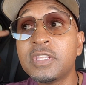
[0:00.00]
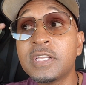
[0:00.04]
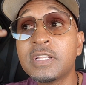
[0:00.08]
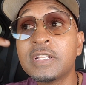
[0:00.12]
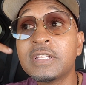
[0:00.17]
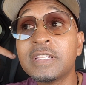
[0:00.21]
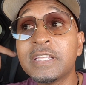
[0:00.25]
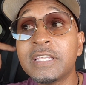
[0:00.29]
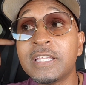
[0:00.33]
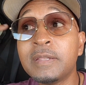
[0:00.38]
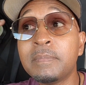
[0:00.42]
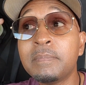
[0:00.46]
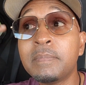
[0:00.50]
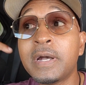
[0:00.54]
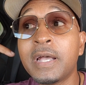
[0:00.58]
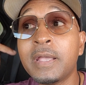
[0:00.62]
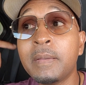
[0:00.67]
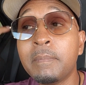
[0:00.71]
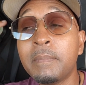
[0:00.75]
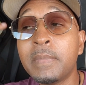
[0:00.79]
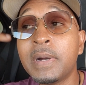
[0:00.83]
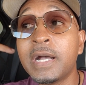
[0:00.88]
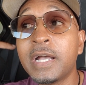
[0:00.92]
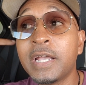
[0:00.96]
thing in
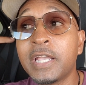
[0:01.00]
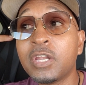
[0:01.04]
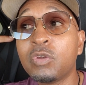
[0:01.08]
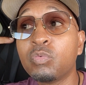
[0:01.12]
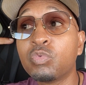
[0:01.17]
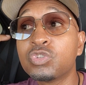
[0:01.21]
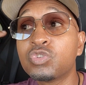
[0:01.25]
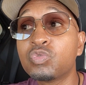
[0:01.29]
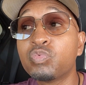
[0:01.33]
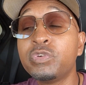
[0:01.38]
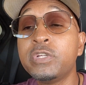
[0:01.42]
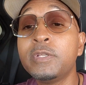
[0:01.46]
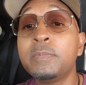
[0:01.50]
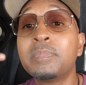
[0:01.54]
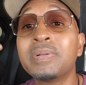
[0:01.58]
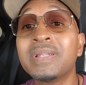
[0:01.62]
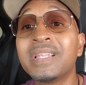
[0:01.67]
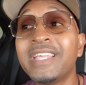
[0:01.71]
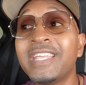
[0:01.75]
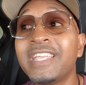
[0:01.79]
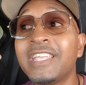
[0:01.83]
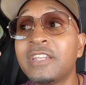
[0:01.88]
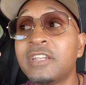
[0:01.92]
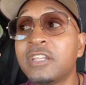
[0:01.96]
my mind was
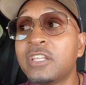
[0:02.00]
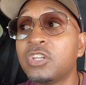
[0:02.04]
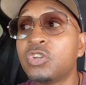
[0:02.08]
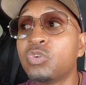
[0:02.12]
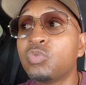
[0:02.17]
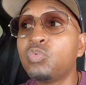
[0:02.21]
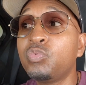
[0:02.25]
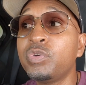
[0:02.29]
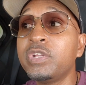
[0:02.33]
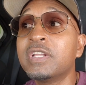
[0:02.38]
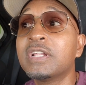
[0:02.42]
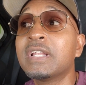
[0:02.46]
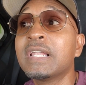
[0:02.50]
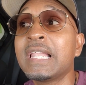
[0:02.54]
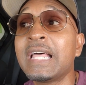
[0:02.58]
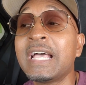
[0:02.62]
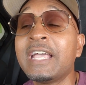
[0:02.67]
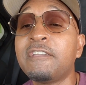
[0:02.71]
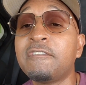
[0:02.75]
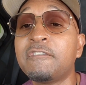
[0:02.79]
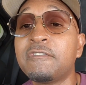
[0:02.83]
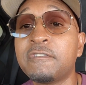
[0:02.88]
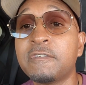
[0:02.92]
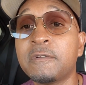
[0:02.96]
replaying in real
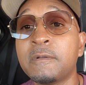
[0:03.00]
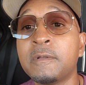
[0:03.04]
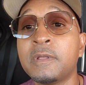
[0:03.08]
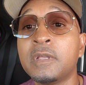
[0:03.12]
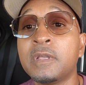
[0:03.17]
life?